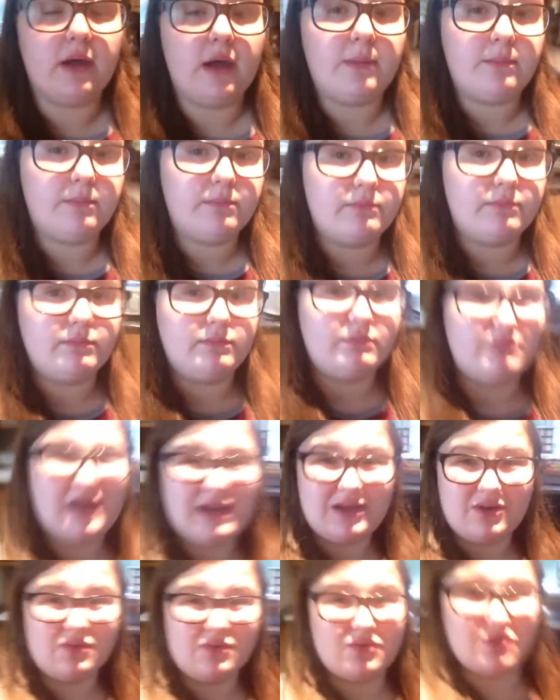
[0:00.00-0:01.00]
I
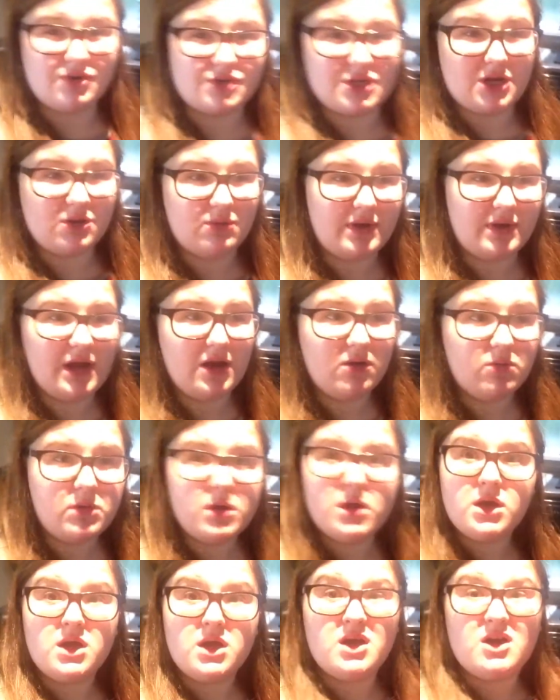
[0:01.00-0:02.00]
might go for a shower now,
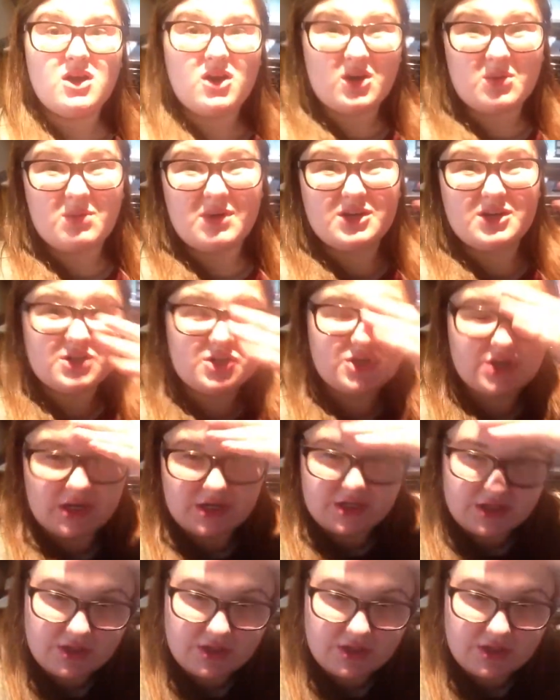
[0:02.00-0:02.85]
or I might just change,